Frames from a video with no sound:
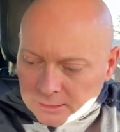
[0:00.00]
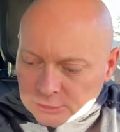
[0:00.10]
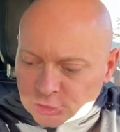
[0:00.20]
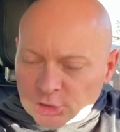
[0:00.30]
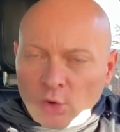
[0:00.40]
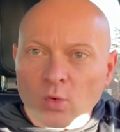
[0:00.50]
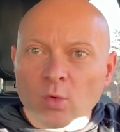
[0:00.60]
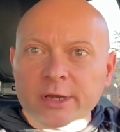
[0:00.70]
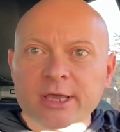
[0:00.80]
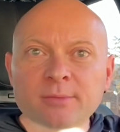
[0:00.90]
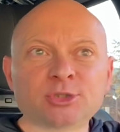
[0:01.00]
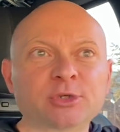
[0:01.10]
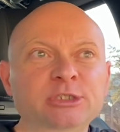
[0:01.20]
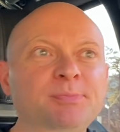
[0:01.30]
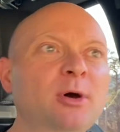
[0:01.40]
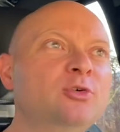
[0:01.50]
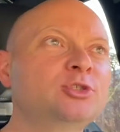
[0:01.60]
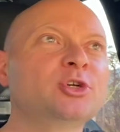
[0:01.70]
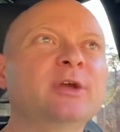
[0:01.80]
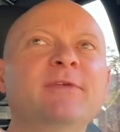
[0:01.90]
So when it comes to
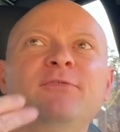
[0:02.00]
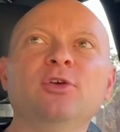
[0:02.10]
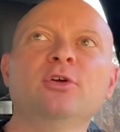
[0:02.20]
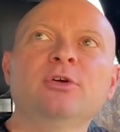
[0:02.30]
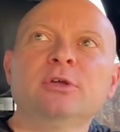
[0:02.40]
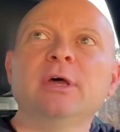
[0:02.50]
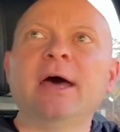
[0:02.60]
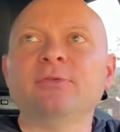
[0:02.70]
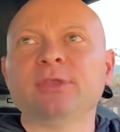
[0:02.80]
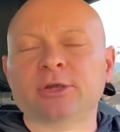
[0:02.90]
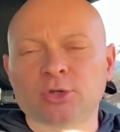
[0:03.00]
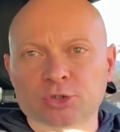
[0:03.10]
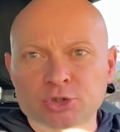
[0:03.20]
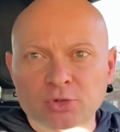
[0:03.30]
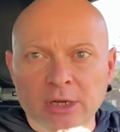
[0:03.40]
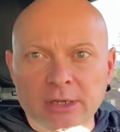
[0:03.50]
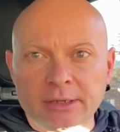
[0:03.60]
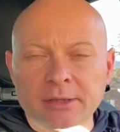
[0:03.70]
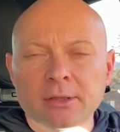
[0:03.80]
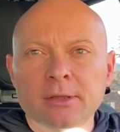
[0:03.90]
exposure, if you're out there and you're
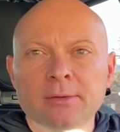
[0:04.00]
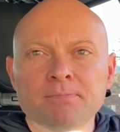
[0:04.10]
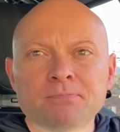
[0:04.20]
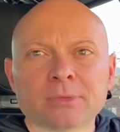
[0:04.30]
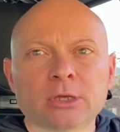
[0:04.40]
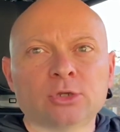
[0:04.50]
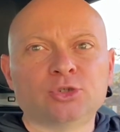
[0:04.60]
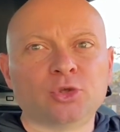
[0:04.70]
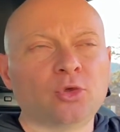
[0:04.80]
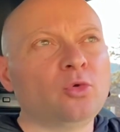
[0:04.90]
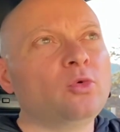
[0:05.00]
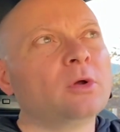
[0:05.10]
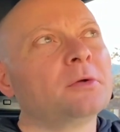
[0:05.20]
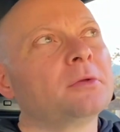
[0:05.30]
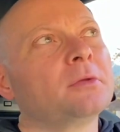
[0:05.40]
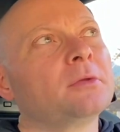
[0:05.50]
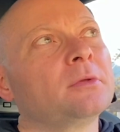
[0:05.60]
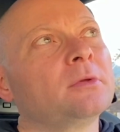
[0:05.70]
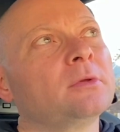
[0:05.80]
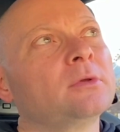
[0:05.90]
struggling to
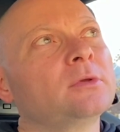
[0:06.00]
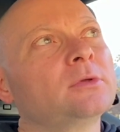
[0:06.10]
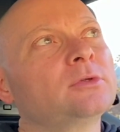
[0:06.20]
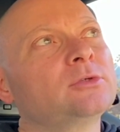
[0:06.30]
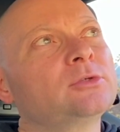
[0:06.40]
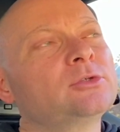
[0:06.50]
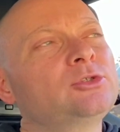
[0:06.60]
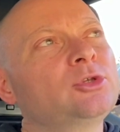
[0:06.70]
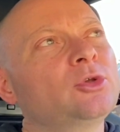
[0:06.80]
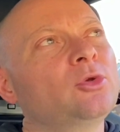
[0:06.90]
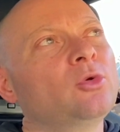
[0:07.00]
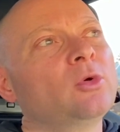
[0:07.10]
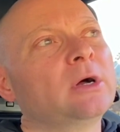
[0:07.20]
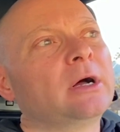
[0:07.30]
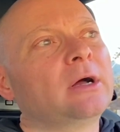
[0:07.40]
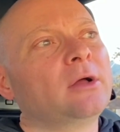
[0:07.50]
to uh,